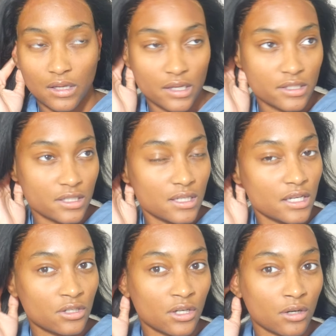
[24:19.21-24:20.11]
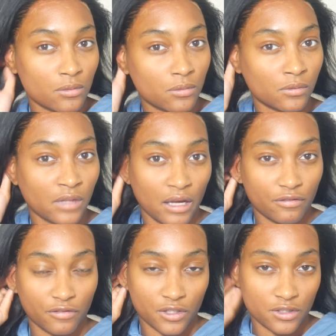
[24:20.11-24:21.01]
it's just like, you know, that
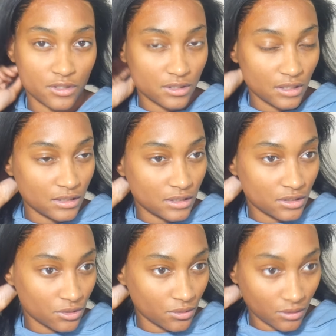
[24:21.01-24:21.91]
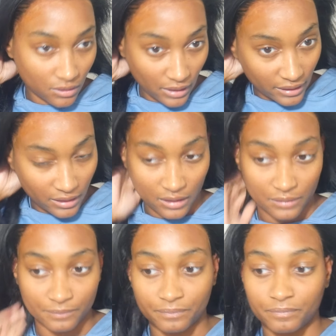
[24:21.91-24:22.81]
first initial like
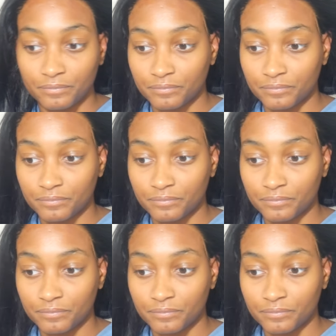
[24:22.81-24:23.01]
um,